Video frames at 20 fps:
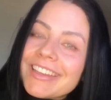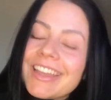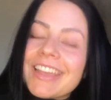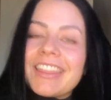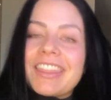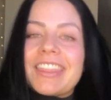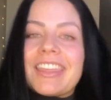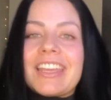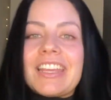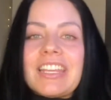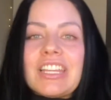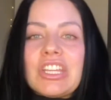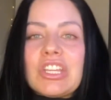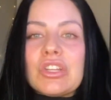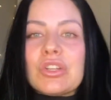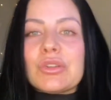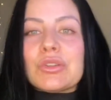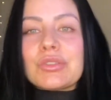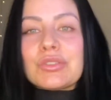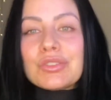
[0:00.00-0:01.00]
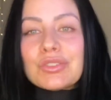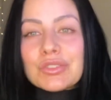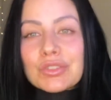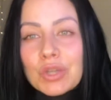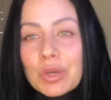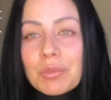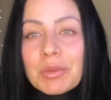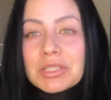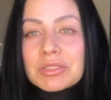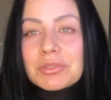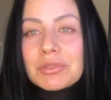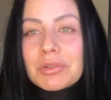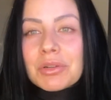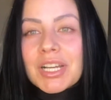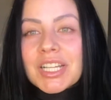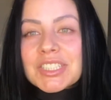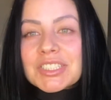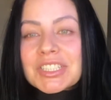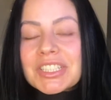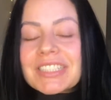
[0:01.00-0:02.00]
thank you so much for
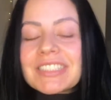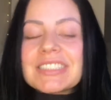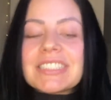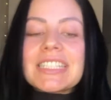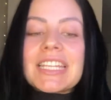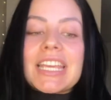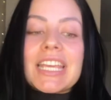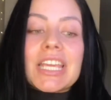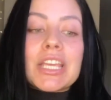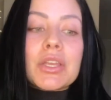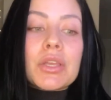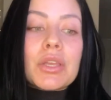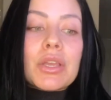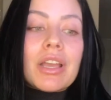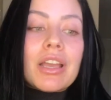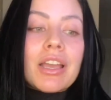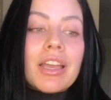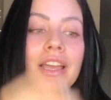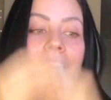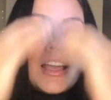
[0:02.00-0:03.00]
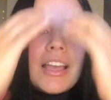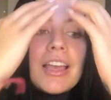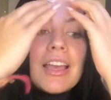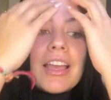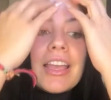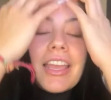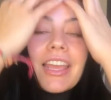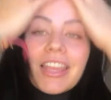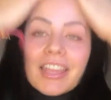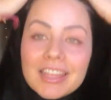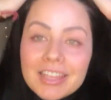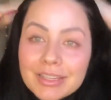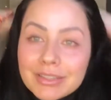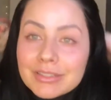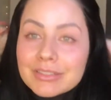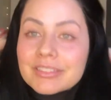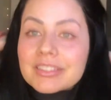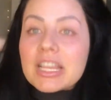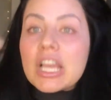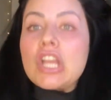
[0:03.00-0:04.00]
watching. Today
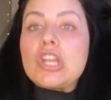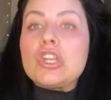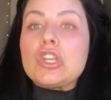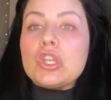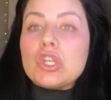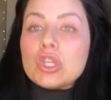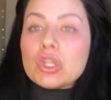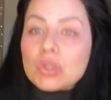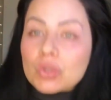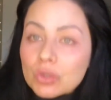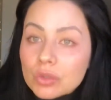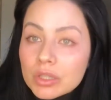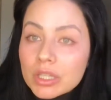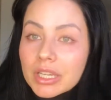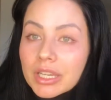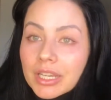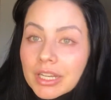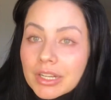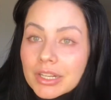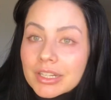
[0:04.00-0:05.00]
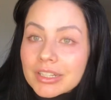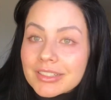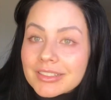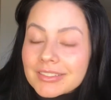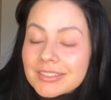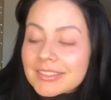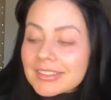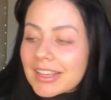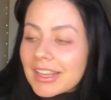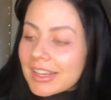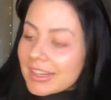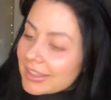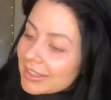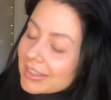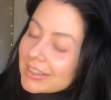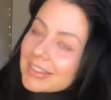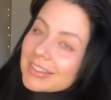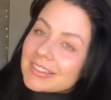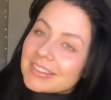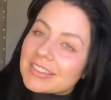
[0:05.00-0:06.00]
is New Year's. It
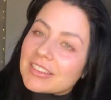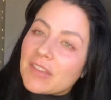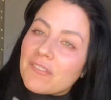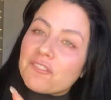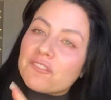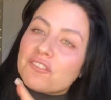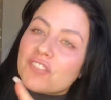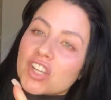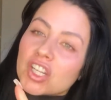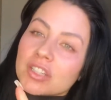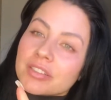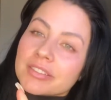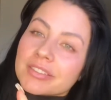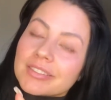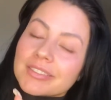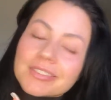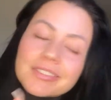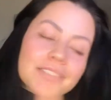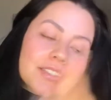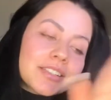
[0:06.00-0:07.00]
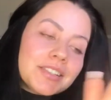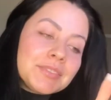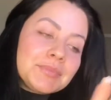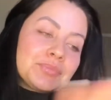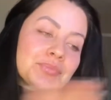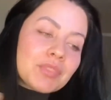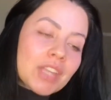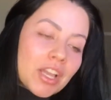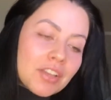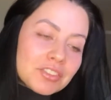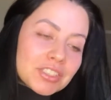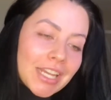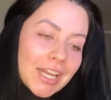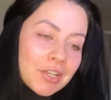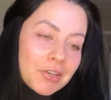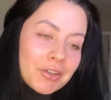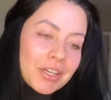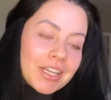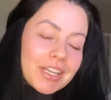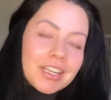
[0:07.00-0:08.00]
is the 1st of
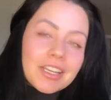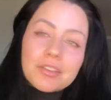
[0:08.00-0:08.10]
January of